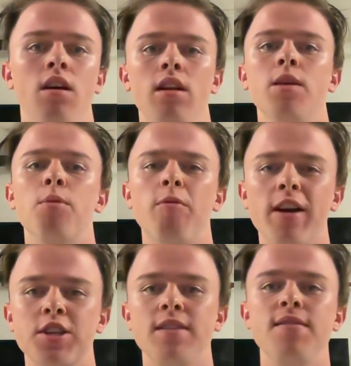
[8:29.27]
The
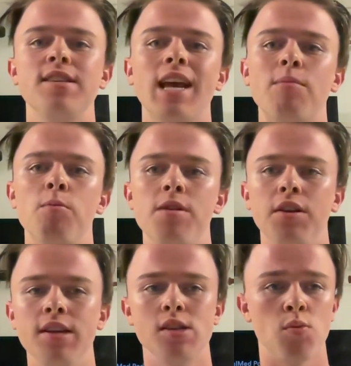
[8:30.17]
perfection of these
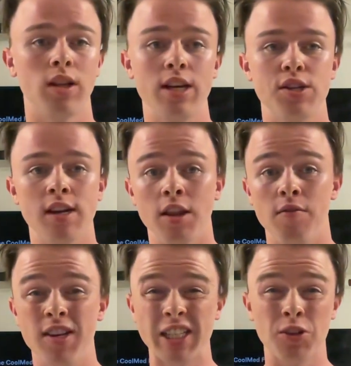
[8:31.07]
capabilities in relation to the
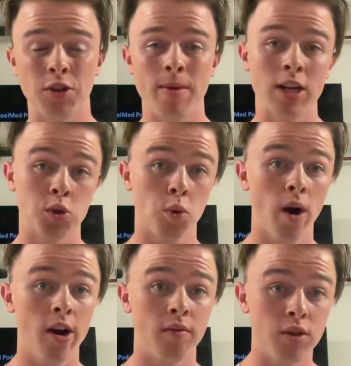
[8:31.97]
physical demands
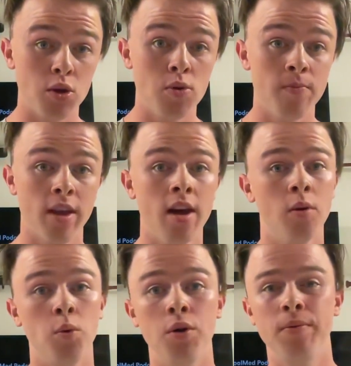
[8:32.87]
required of you
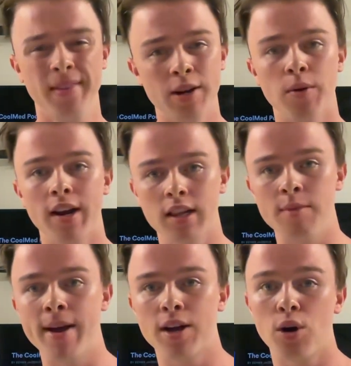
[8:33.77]
would theoretically
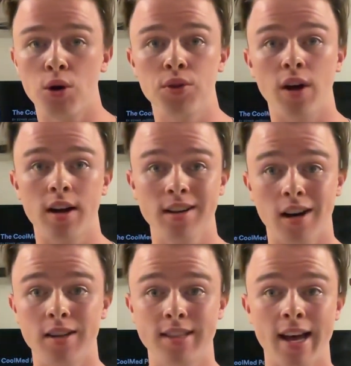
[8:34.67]
make all
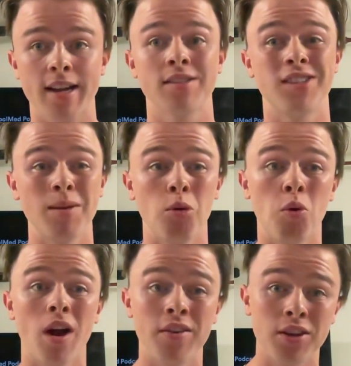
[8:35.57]
non-contact stable
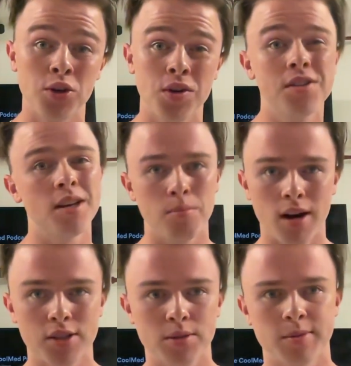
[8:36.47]
ground injuries
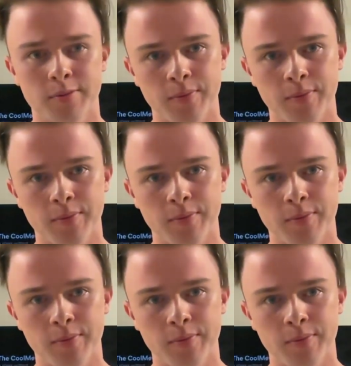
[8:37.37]
impossible.